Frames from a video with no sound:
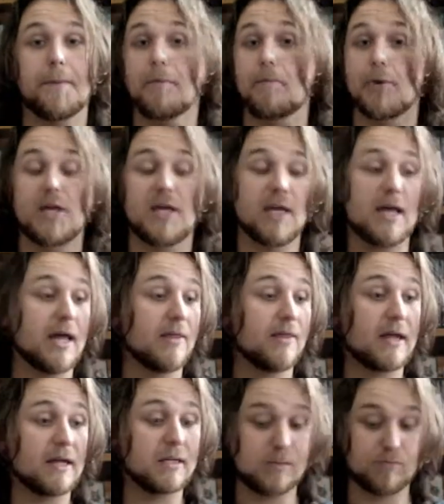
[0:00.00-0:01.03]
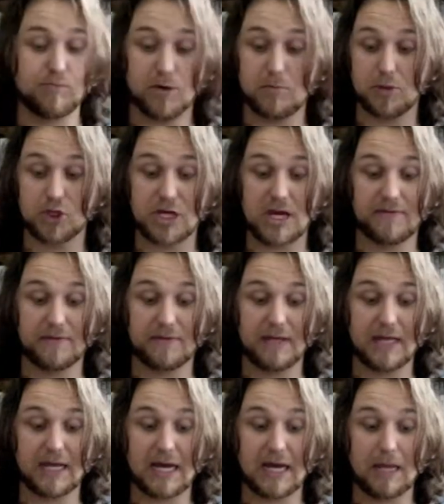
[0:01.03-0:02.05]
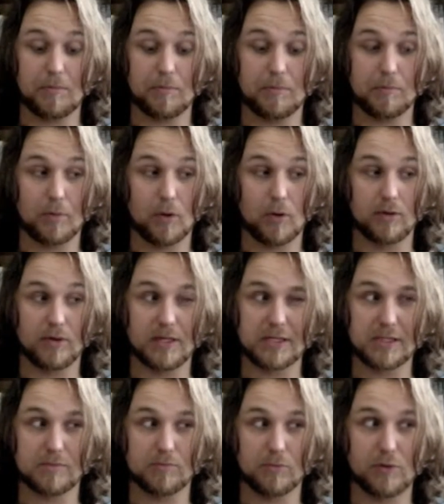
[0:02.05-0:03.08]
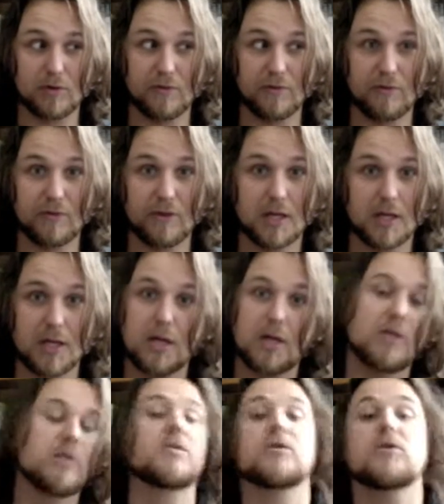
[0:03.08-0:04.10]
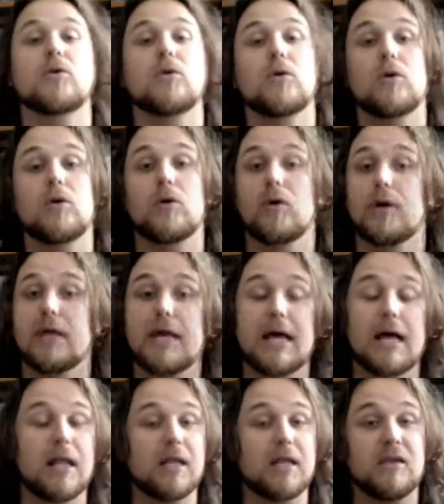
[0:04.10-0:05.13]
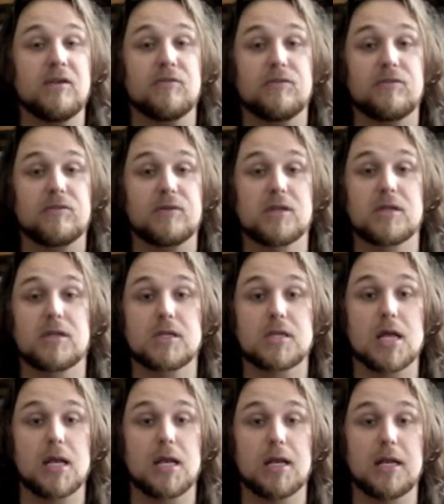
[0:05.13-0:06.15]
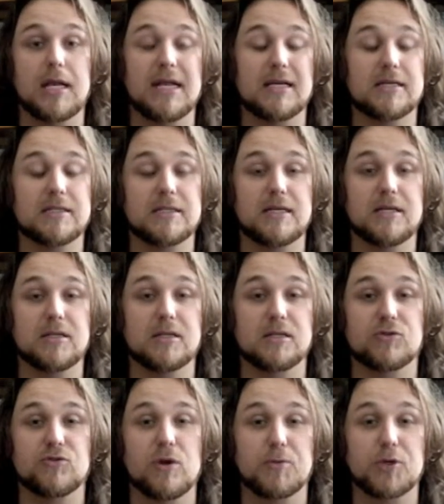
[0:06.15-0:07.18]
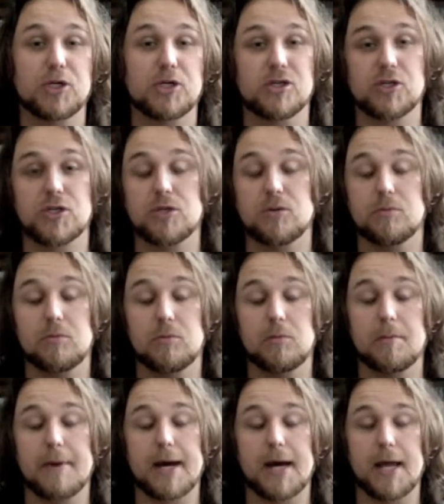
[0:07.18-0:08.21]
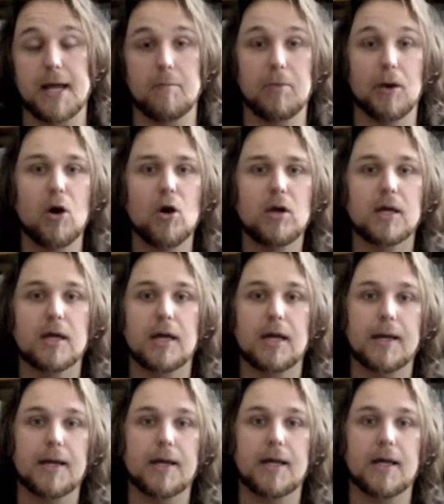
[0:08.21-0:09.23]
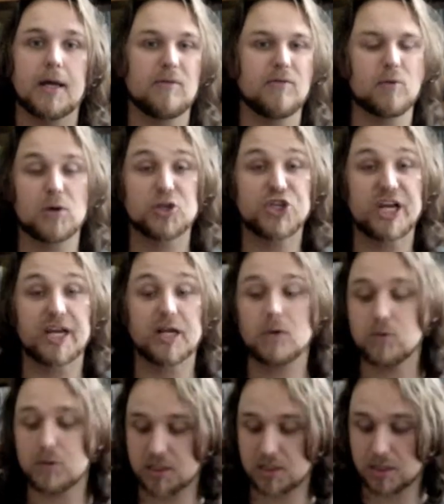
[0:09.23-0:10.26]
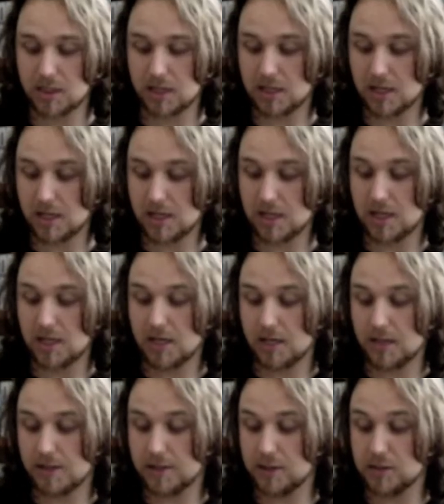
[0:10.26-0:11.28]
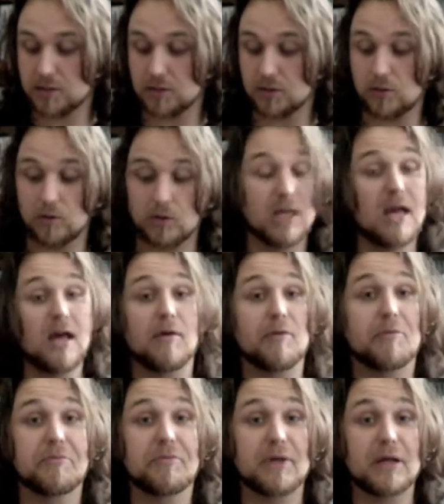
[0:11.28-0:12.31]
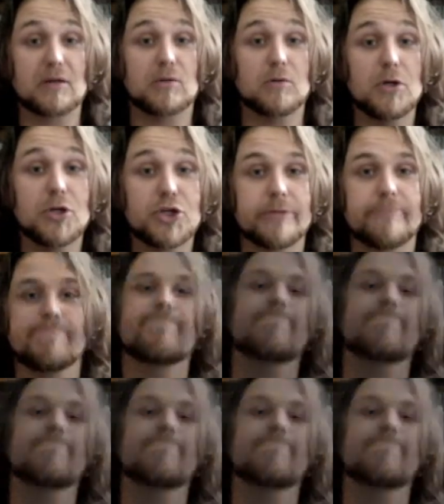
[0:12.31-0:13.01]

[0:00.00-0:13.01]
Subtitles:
But yeah, that's pretty much everything I bought this month. So yeah, I'll leave links in the description to my blog if you want to check it out. So yeah, thanks for watching.